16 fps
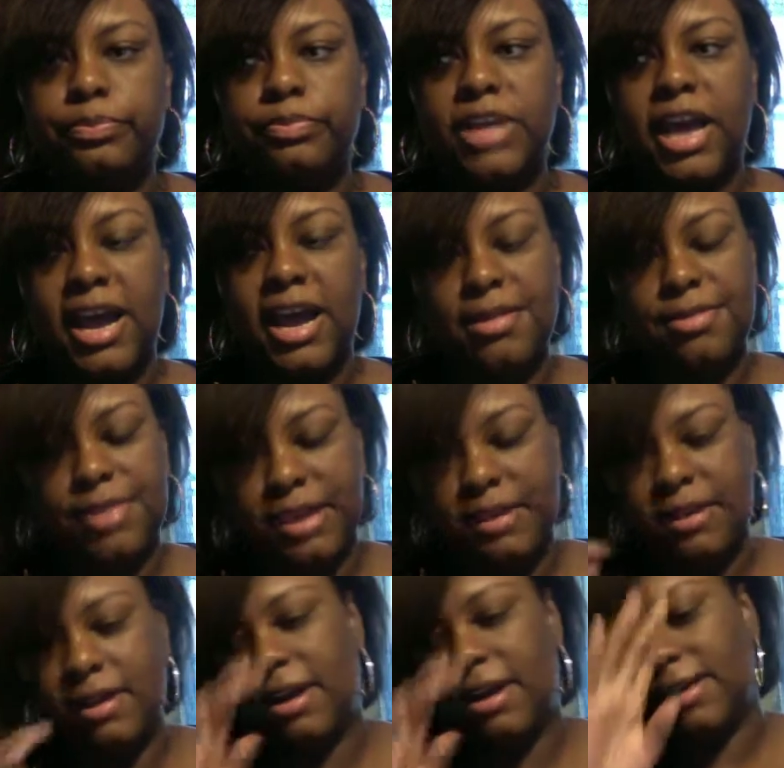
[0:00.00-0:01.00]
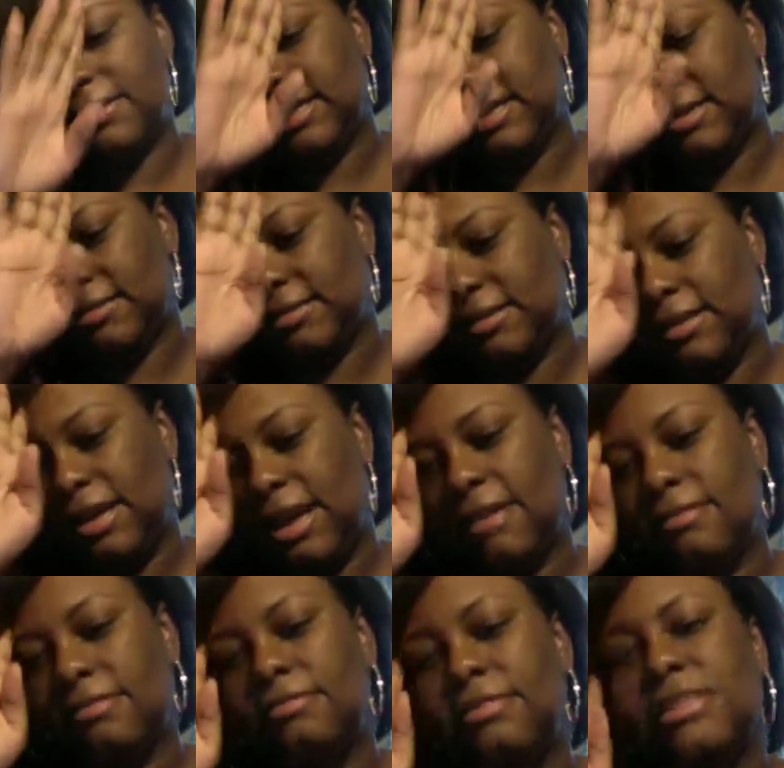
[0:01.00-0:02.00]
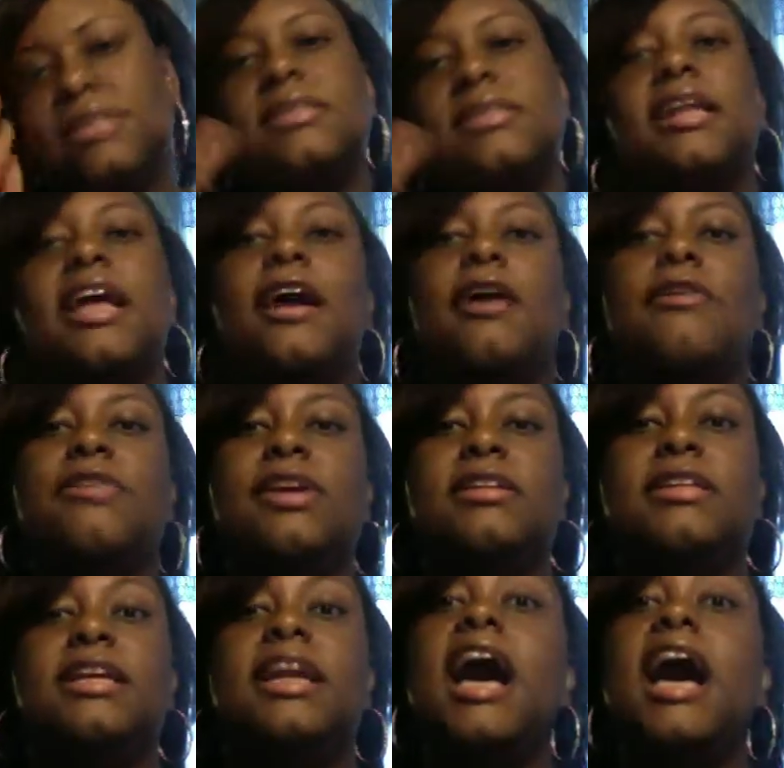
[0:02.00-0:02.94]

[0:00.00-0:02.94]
I thank God that this is an area that